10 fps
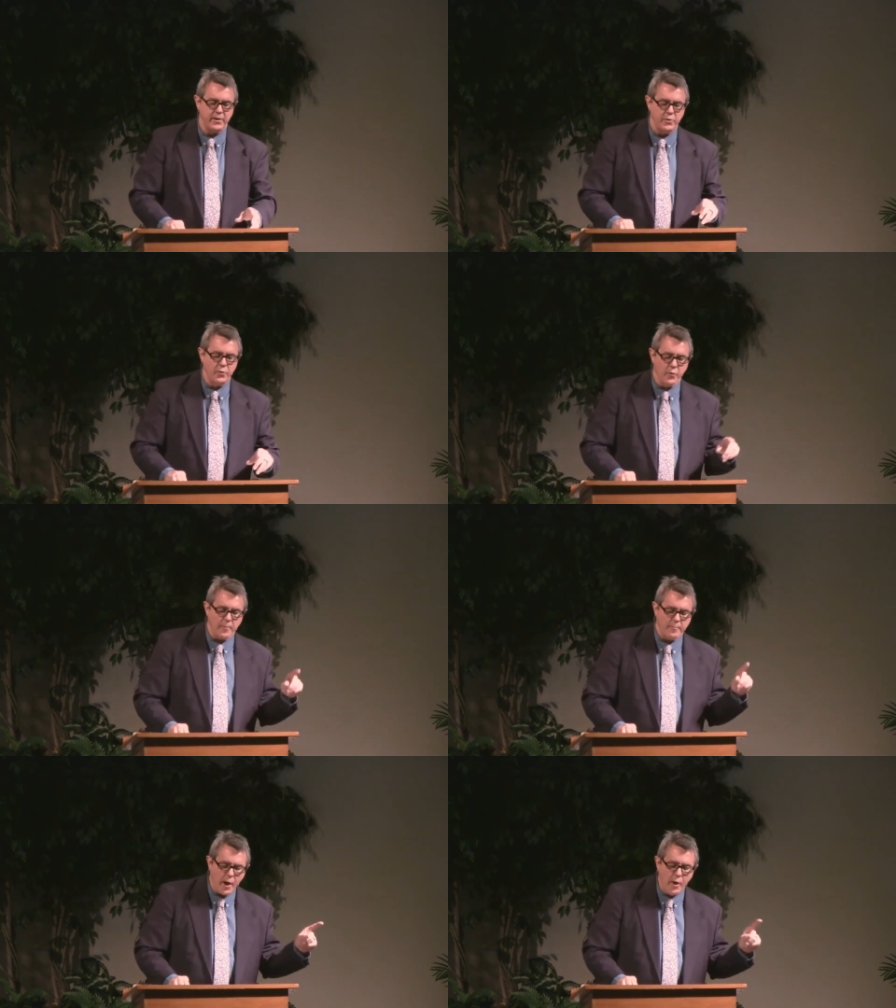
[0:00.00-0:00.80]
You are
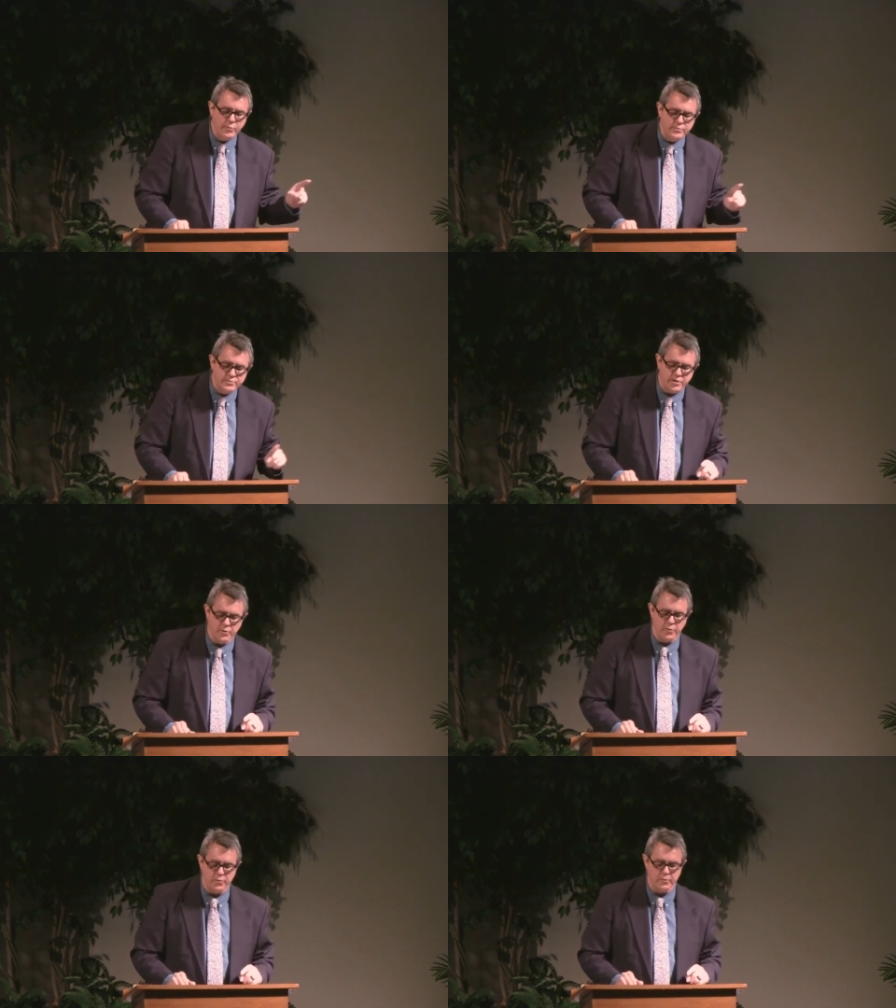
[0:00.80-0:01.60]
opposed
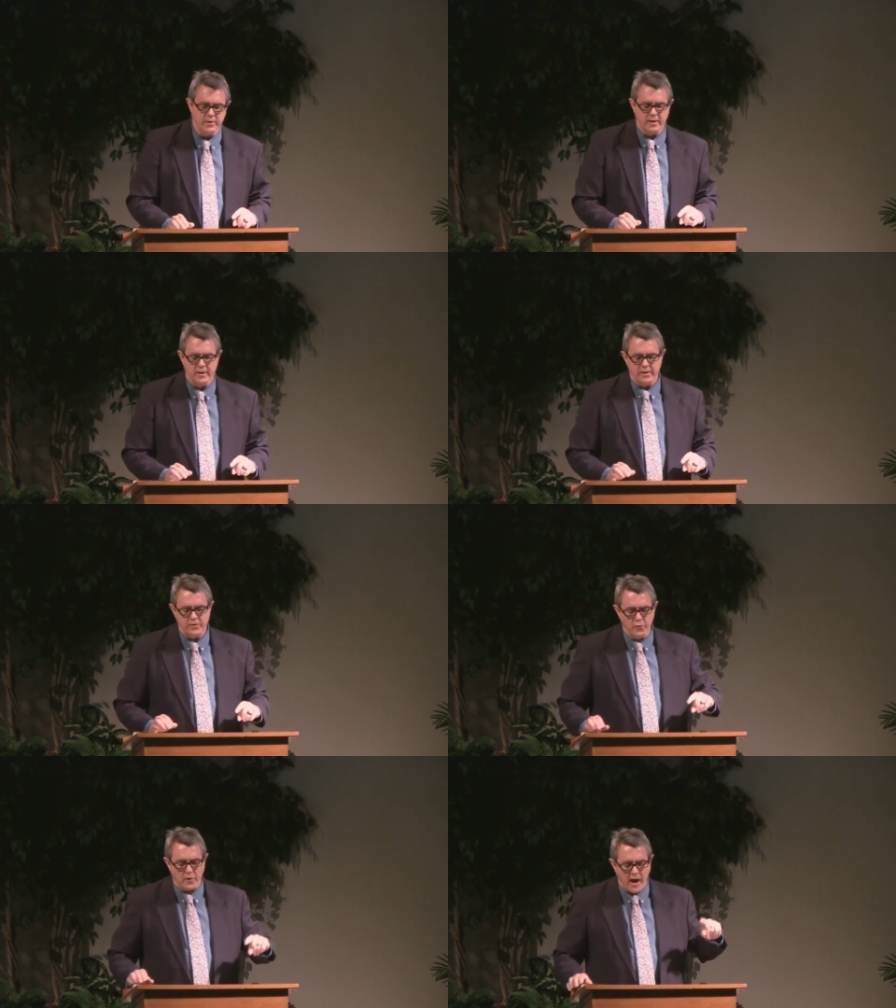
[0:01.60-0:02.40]
to.
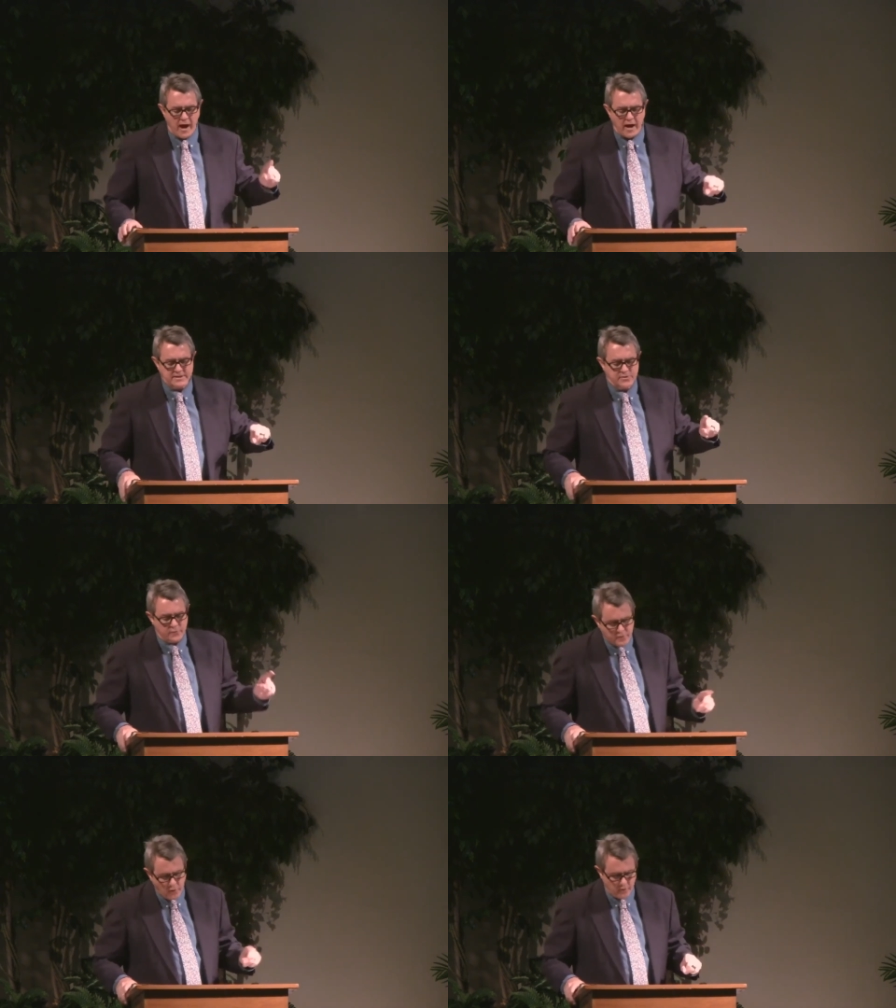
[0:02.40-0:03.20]
You are hostile
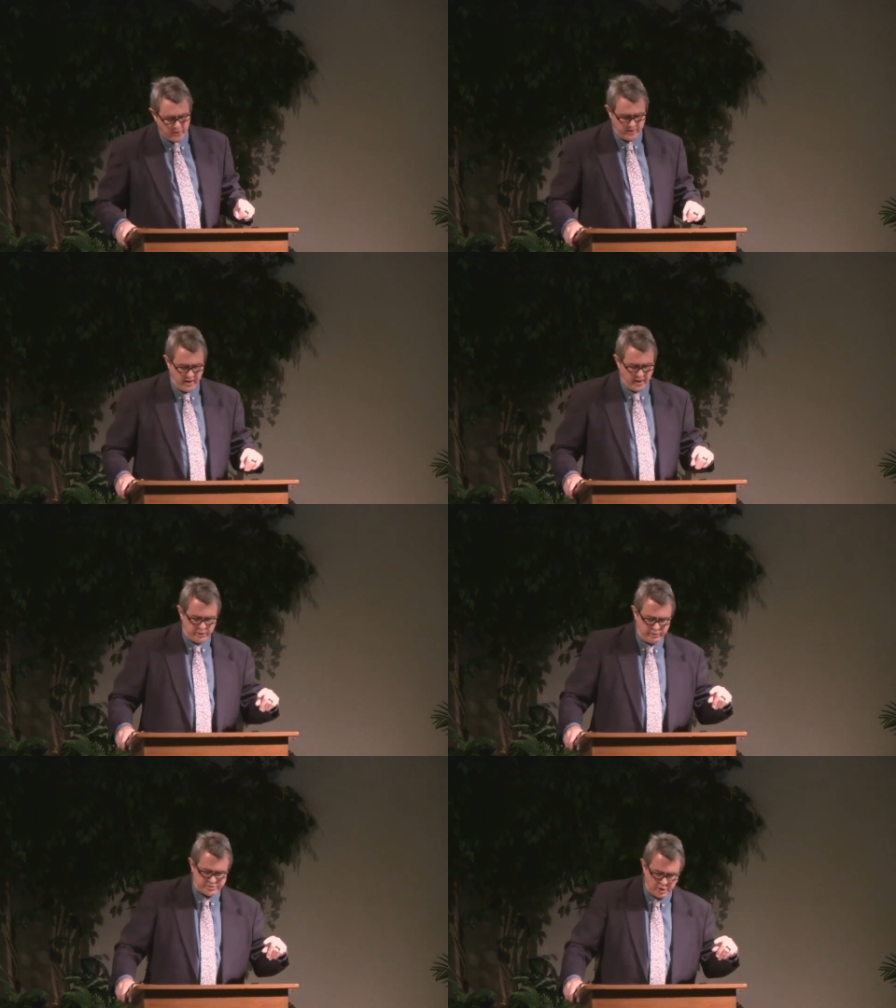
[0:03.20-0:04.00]
toward.
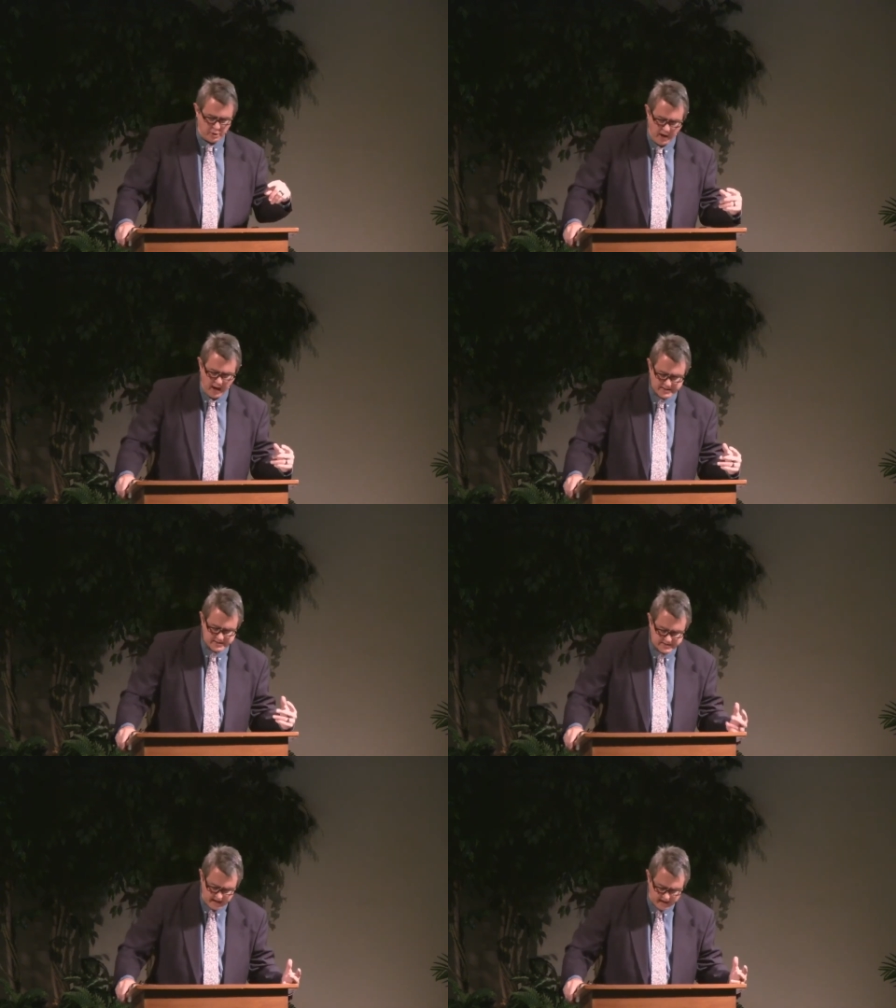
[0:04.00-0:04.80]
You show
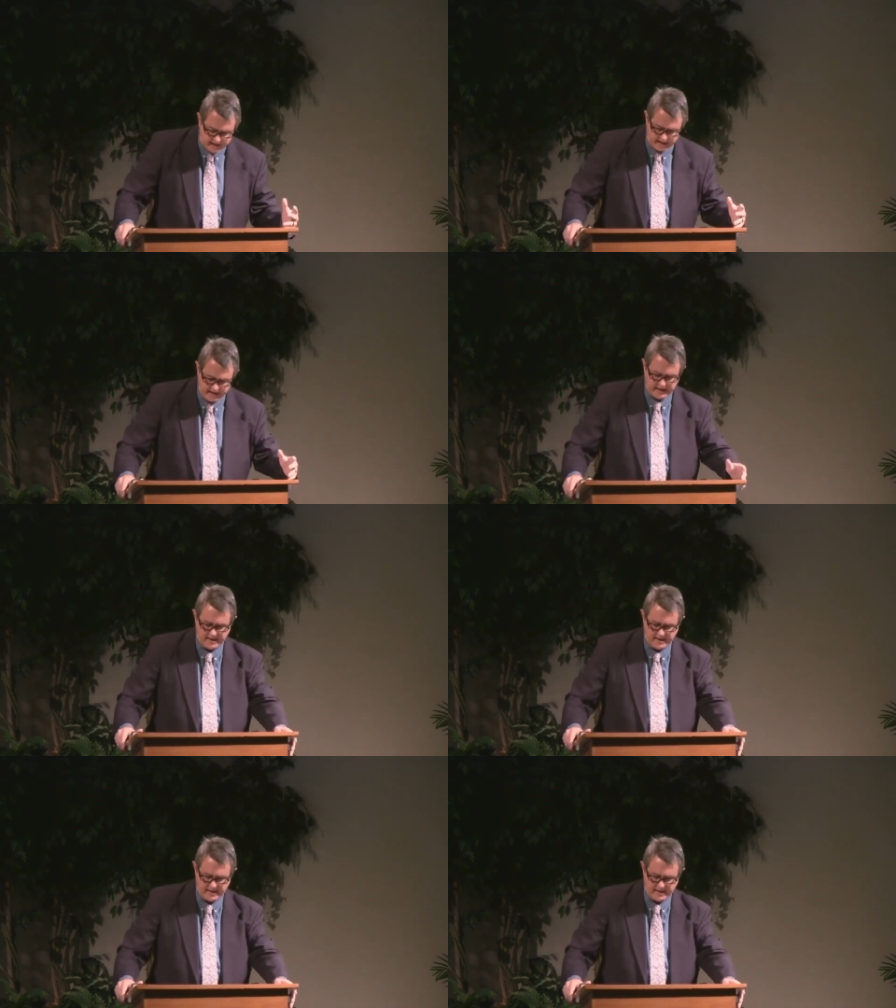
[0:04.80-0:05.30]
hostility.